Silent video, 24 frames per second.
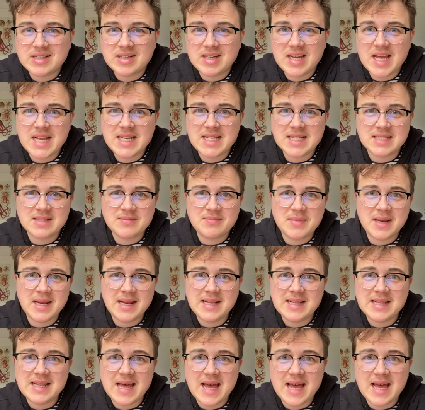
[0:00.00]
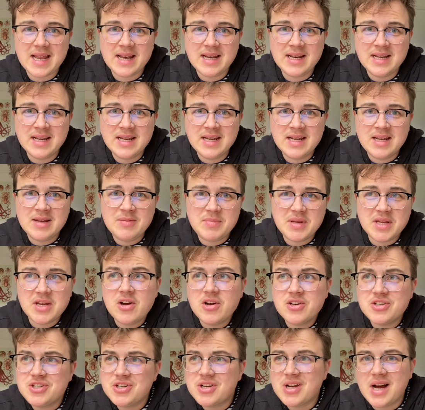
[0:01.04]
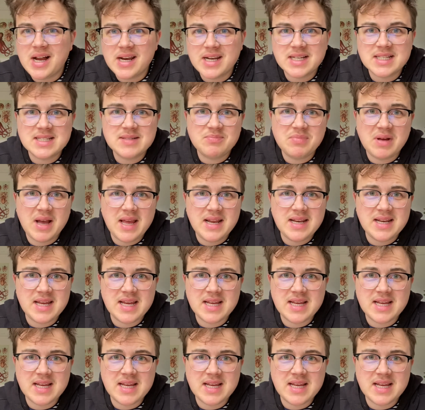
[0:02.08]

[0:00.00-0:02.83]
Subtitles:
It doesn't mean that because you can't explain it,